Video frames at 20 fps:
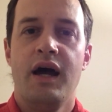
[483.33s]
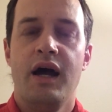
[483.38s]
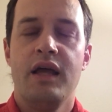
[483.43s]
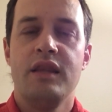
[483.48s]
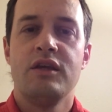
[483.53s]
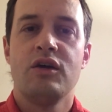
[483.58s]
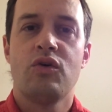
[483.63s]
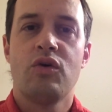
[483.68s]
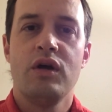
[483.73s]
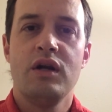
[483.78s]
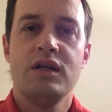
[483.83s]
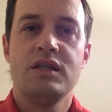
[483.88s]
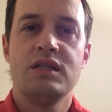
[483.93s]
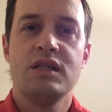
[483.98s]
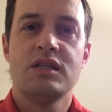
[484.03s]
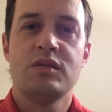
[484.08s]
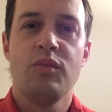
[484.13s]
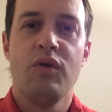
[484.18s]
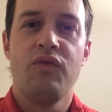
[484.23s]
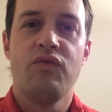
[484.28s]
And the
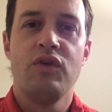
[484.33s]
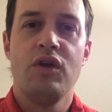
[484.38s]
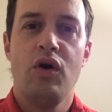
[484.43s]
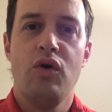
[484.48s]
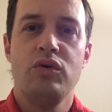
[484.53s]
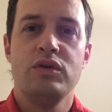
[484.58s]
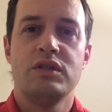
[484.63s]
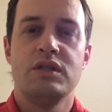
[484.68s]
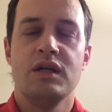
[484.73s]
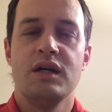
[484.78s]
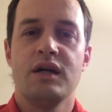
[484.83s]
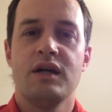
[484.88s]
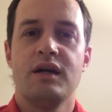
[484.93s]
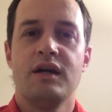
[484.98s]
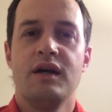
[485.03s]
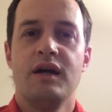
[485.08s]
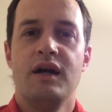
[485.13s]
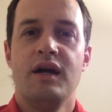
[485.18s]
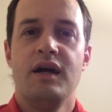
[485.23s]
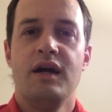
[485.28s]
criticism of
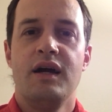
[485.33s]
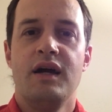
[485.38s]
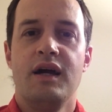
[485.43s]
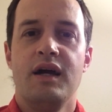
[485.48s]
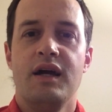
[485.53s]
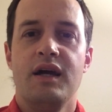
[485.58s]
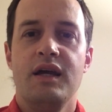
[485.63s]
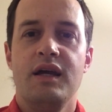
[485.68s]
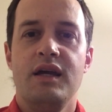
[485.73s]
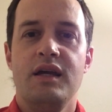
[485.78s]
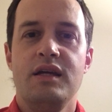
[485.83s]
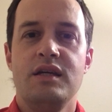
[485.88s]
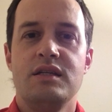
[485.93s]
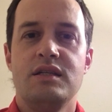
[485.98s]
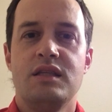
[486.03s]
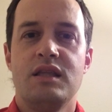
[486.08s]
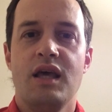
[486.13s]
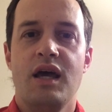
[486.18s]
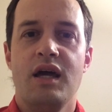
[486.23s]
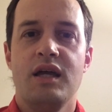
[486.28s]
Nozick
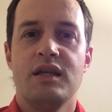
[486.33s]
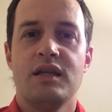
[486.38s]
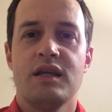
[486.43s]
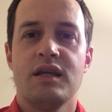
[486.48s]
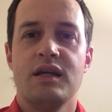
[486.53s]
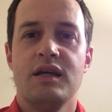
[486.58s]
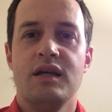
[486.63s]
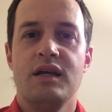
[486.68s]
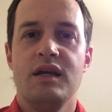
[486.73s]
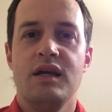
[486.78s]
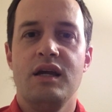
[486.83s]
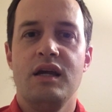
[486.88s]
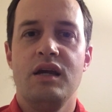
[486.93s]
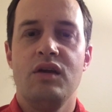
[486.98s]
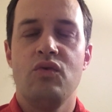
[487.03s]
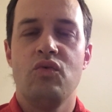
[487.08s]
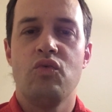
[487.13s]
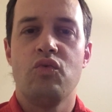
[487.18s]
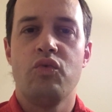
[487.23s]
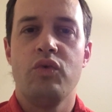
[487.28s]
is that
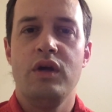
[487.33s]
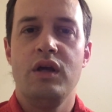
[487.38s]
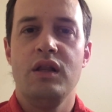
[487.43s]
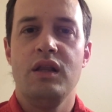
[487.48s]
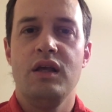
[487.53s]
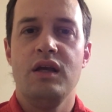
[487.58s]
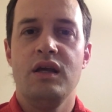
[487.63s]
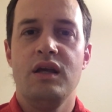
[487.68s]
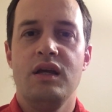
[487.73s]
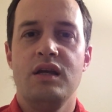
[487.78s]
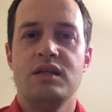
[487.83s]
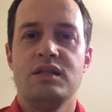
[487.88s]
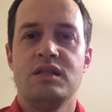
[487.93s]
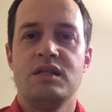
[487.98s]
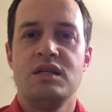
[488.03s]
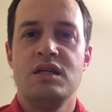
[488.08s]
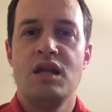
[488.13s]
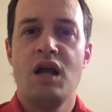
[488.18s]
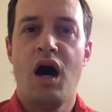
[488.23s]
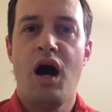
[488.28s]
it really is
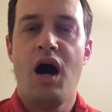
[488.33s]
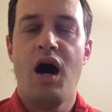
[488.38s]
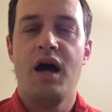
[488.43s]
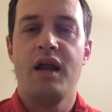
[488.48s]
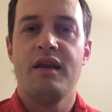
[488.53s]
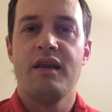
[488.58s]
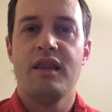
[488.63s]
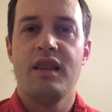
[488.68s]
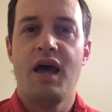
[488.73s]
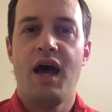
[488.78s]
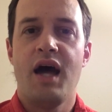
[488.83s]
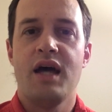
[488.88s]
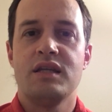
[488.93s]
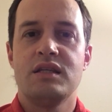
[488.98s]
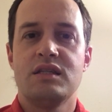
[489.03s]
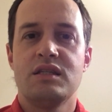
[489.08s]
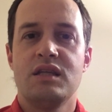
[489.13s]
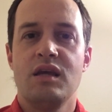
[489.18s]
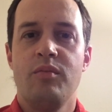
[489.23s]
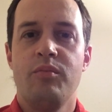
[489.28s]
not
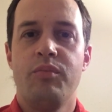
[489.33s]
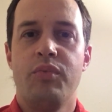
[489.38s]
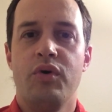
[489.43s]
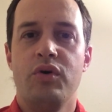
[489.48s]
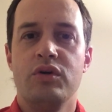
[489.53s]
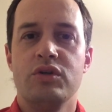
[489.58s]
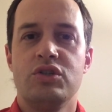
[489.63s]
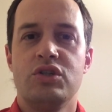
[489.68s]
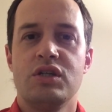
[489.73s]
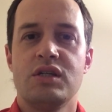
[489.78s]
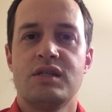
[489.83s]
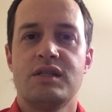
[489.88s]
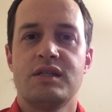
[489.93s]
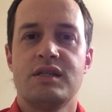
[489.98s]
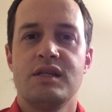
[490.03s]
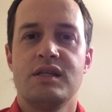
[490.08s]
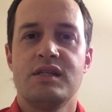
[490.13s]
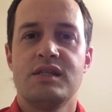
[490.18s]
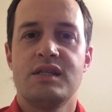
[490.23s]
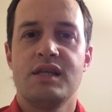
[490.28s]
that simple just
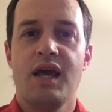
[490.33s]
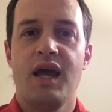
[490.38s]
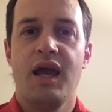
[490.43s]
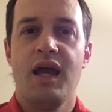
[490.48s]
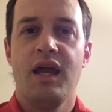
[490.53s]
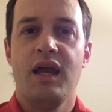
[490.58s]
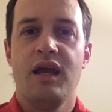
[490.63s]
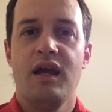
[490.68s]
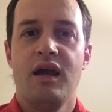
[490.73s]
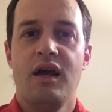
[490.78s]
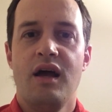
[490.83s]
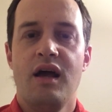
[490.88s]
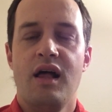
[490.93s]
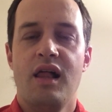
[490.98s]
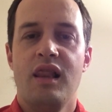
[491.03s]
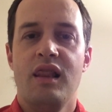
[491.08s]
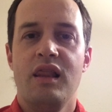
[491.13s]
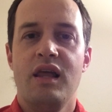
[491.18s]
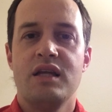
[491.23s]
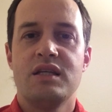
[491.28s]
to say,
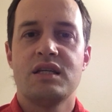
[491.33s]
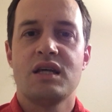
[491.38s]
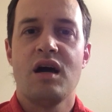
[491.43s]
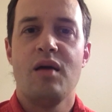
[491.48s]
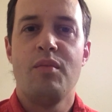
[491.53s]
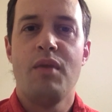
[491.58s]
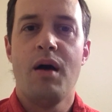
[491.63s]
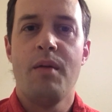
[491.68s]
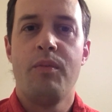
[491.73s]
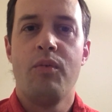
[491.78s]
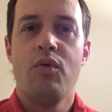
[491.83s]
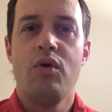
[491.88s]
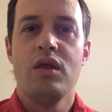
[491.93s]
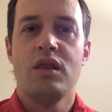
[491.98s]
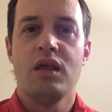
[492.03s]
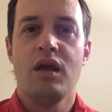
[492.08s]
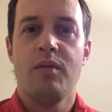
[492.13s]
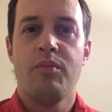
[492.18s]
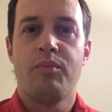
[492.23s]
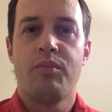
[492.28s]
let's come up
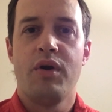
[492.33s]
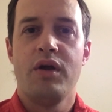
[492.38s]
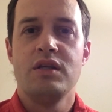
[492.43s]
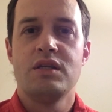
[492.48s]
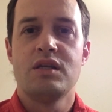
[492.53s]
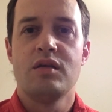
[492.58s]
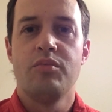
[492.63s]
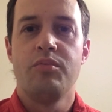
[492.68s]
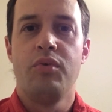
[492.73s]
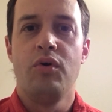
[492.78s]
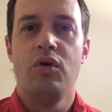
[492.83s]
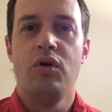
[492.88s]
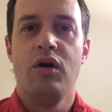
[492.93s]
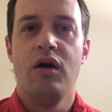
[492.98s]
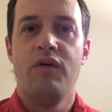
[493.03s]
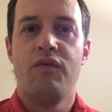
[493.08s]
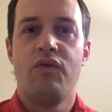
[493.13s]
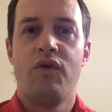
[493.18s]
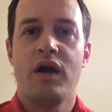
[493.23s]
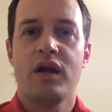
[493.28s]
with a
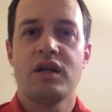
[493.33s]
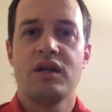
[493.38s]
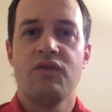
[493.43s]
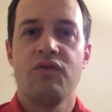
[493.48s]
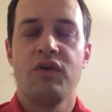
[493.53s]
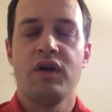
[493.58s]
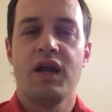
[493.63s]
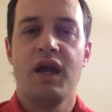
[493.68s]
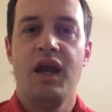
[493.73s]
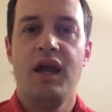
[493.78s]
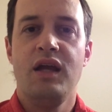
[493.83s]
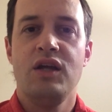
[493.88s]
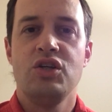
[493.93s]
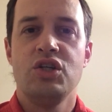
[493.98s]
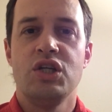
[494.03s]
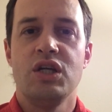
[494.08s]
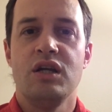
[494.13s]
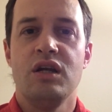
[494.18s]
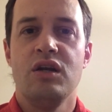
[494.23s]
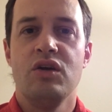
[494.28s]
principle of
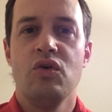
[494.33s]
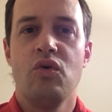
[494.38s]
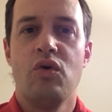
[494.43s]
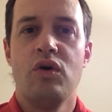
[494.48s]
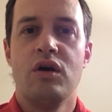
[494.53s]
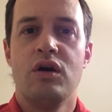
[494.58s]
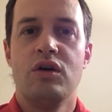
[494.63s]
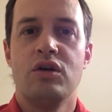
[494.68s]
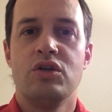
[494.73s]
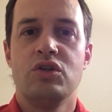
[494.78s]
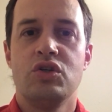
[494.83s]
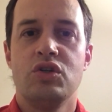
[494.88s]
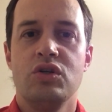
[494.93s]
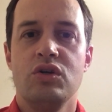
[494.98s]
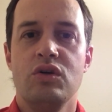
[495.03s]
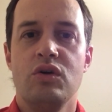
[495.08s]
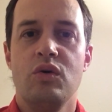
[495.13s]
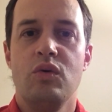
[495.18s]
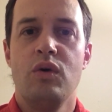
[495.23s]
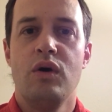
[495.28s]
rectification in order
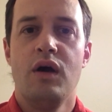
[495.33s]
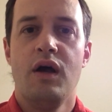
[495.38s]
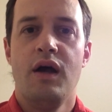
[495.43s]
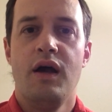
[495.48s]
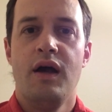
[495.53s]
to